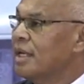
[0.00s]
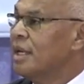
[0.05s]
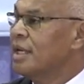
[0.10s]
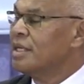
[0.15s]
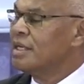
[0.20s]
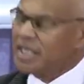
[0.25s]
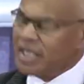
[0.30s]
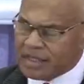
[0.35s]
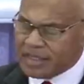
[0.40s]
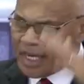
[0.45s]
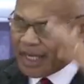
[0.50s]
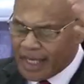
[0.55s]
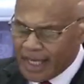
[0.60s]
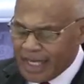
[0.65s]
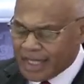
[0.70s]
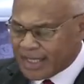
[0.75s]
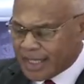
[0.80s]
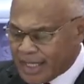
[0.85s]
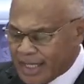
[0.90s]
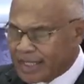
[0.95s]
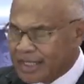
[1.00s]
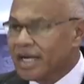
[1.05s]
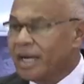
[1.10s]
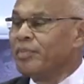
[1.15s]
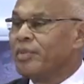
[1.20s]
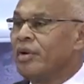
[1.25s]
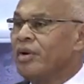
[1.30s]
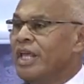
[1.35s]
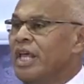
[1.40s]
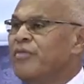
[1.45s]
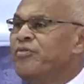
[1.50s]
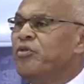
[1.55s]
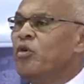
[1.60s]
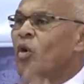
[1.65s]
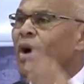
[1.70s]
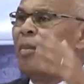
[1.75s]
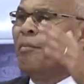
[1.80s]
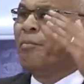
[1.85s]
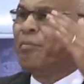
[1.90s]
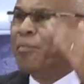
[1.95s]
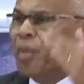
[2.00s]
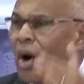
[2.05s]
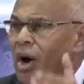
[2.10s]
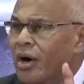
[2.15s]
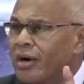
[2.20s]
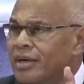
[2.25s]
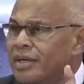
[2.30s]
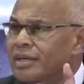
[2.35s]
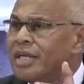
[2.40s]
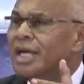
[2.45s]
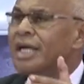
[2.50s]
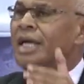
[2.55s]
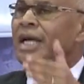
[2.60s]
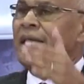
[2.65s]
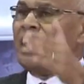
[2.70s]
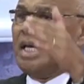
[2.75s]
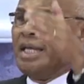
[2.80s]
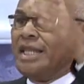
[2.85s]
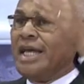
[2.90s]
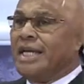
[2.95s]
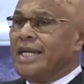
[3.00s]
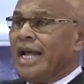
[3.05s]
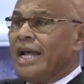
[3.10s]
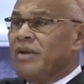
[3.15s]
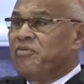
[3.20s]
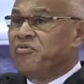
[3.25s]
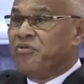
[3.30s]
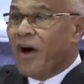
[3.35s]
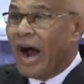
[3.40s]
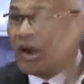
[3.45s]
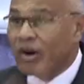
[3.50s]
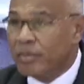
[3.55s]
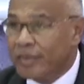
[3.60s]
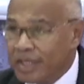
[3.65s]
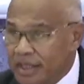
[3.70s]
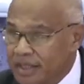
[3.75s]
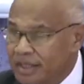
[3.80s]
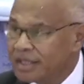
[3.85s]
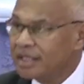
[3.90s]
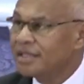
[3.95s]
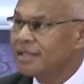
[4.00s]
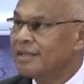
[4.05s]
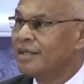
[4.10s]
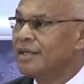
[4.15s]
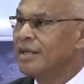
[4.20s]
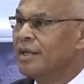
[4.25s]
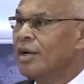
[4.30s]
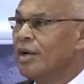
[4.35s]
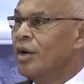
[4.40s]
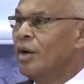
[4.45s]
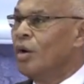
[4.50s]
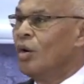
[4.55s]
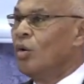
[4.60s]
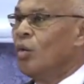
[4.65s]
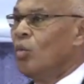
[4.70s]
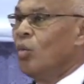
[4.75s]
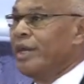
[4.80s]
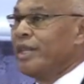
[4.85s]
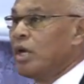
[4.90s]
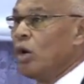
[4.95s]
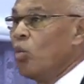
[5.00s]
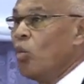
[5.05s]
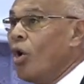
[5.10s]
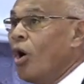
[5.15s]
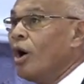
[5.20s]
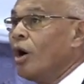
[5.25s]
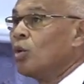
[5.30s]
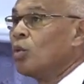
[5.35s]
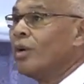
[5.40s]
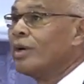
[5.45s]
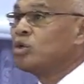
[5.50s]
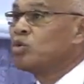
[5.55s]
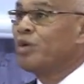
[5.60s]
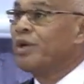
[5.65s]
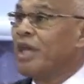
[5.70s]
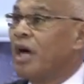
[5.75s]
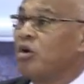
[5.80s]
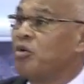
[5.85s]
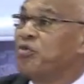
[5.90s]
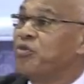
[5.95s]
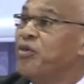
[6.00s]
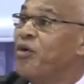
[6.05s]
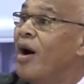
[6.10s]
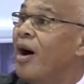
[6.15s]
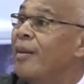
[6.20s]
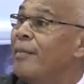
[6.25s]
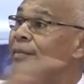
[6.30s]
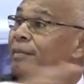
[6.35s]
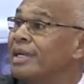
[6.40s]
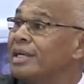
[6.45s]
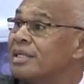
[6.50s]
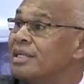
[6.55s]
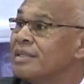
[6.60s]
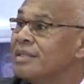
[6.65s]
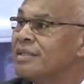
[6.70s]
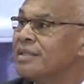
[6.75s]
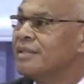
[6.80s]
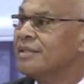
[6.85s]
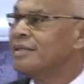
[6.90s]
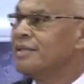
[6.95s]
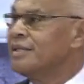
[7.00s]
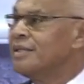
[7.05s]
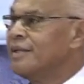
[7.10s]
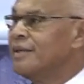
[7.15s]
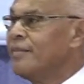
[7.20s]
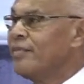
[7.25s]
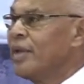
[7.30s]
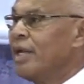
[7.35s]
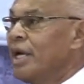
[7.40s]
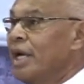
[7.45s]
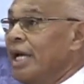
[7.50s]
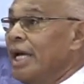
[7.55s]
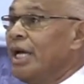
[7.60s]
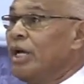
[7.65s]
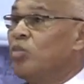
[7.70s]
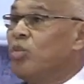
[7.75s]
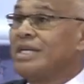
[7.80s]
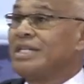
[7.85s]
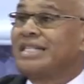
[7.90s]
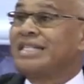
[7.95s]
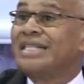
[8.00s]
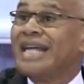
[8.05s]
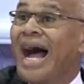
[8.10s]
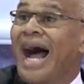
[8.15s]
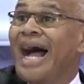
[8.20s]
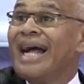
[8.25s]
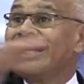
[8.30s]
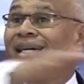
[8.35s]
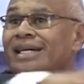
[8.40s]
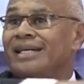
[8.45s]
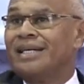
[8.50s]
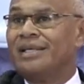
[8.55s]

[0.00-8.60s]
Just take it as an example. If you are born in that environment, when the world was without form, it was dark,